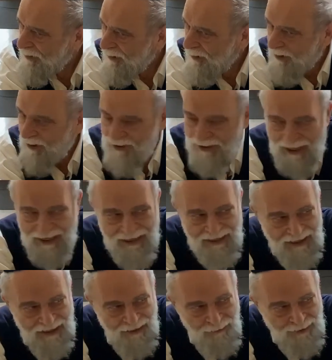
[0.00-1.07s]
Because
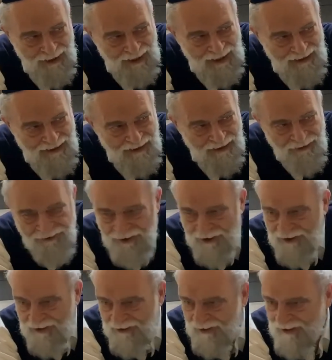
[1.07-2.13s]
you can't
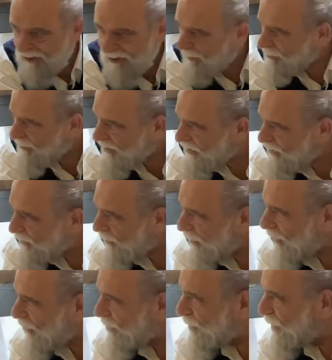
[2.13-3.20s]
articulate something you don't
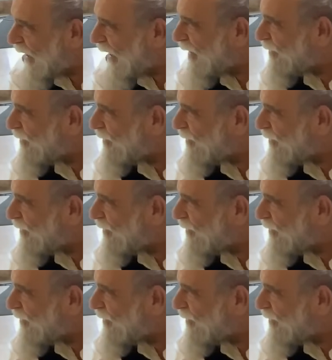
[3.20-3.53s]
understand.